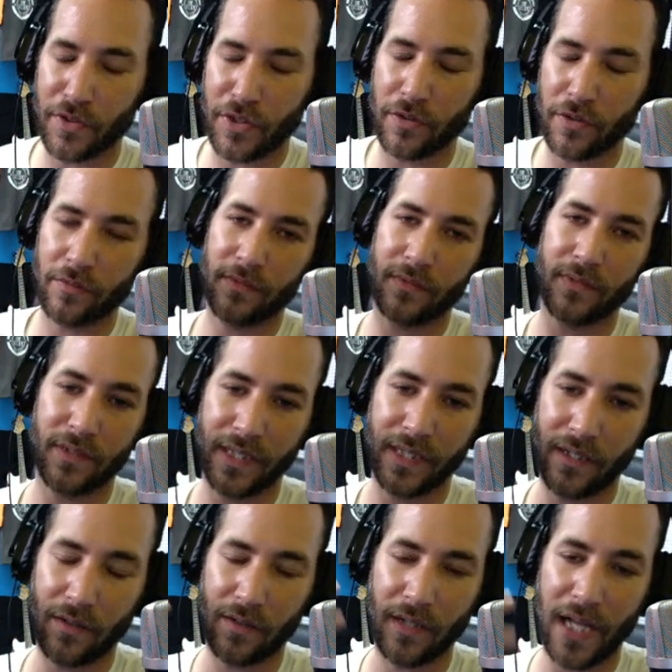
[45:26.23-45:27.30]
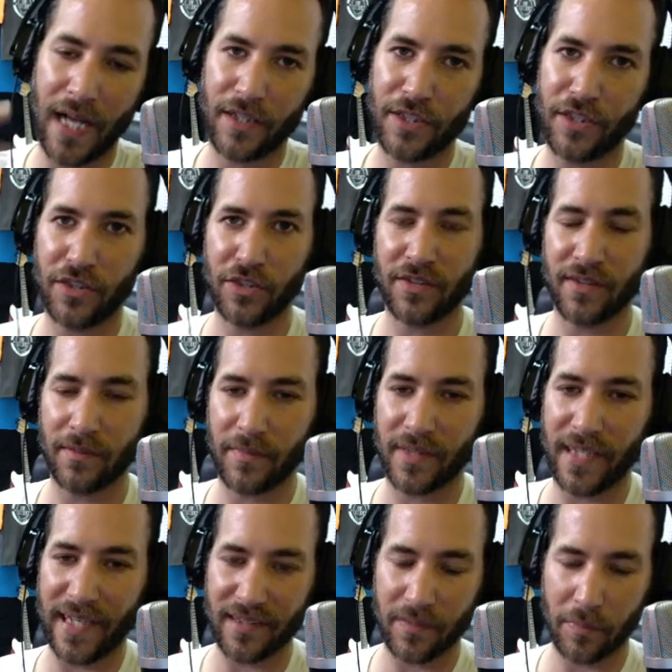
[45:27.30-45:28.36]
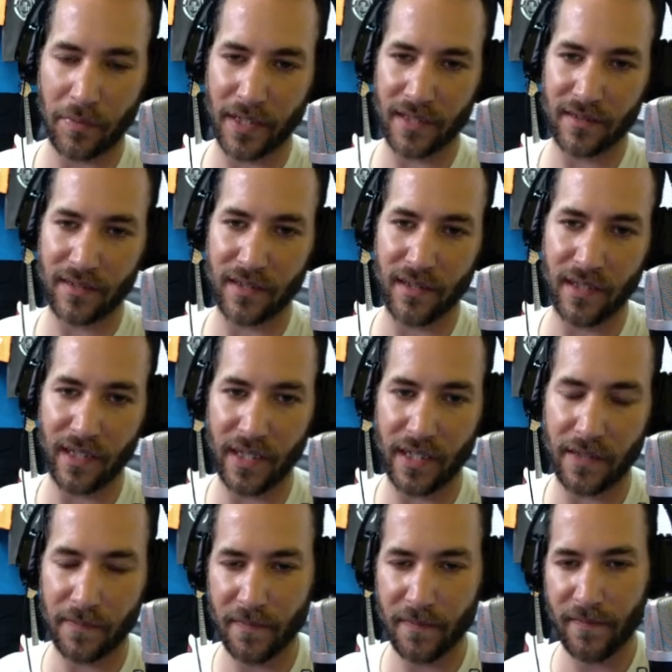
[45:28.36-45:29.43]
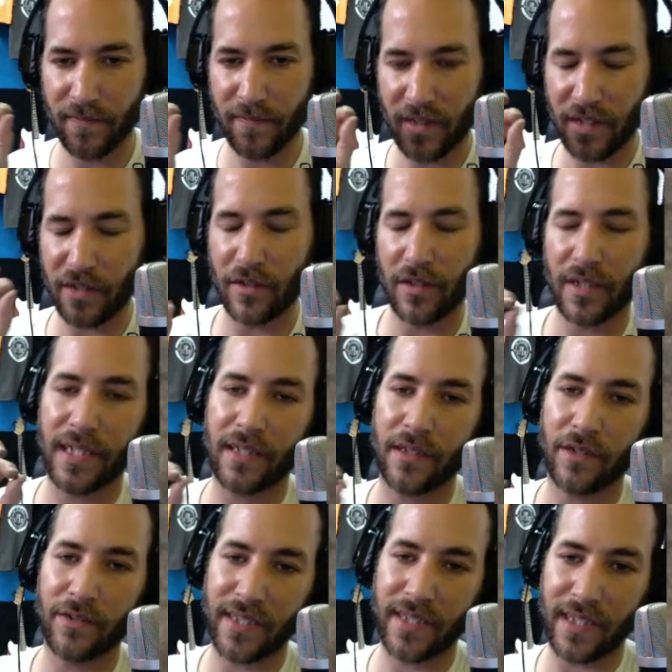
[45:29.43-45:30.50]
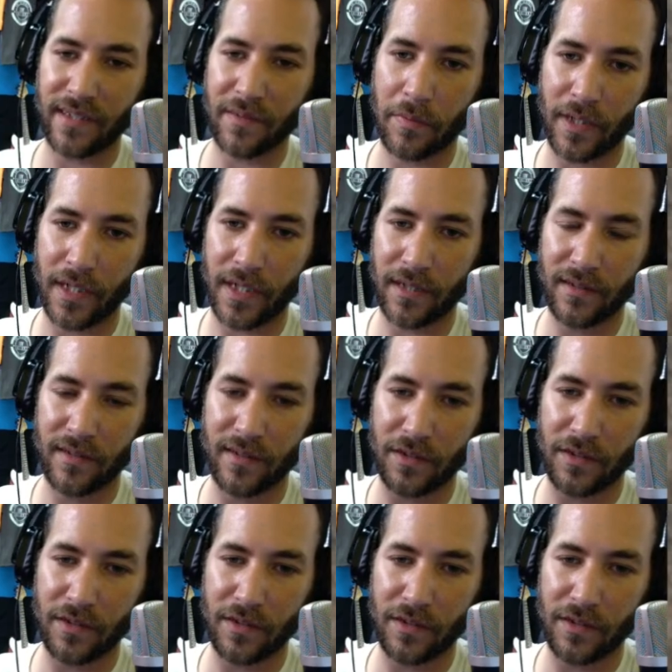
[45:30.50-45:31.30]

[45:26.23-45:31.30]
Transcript: You'll it'll allow you to do some test prints, and then you look at those test prints.